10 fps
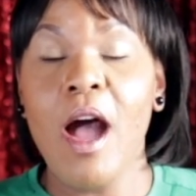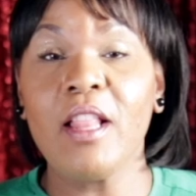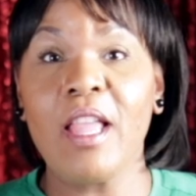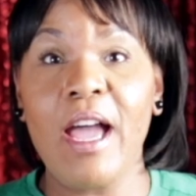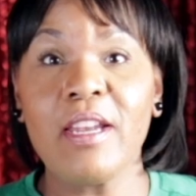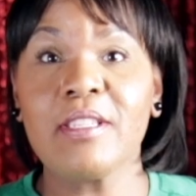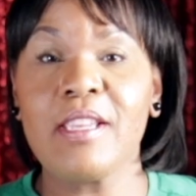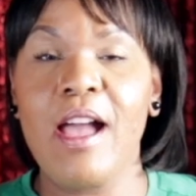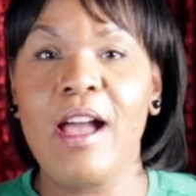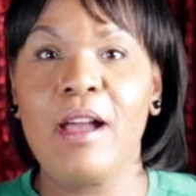a lot of
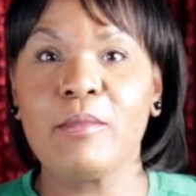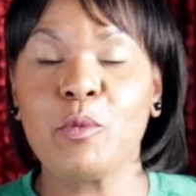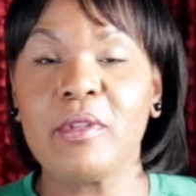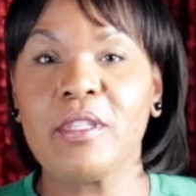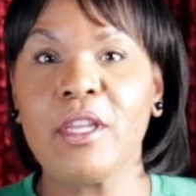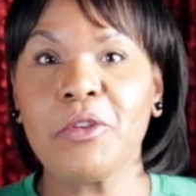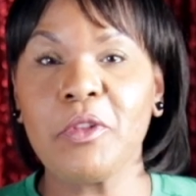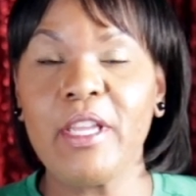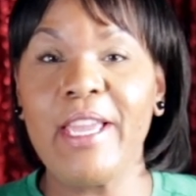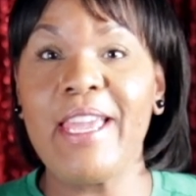times,
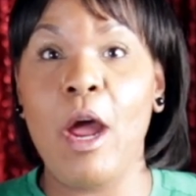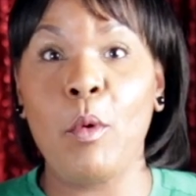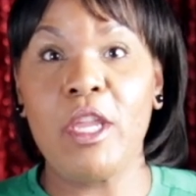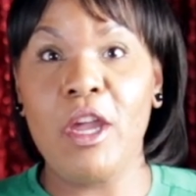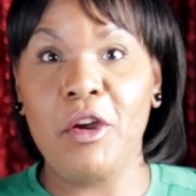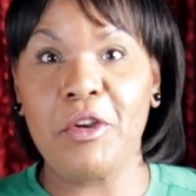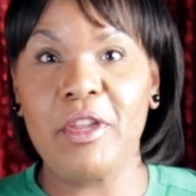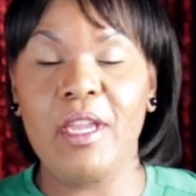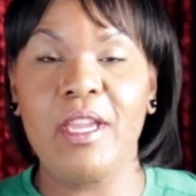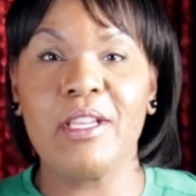particularly in our younger
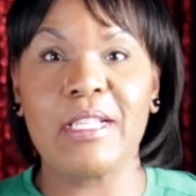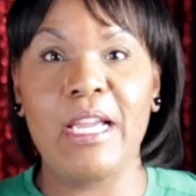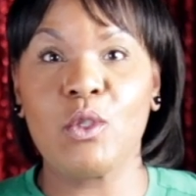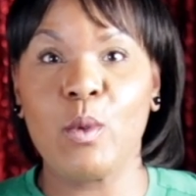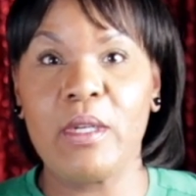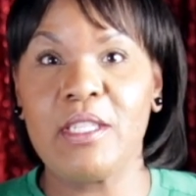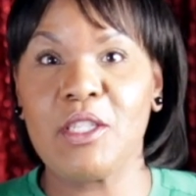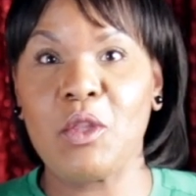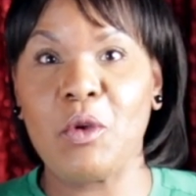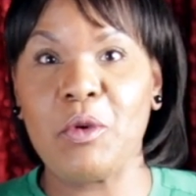years, like
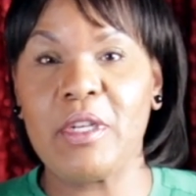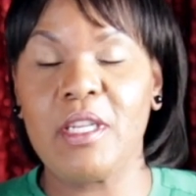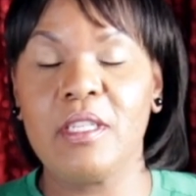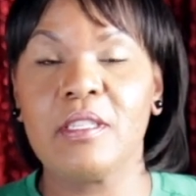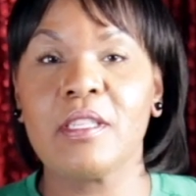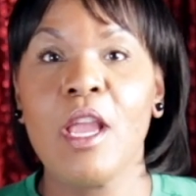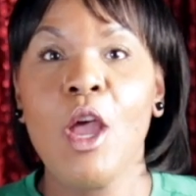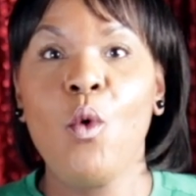20s and 30s,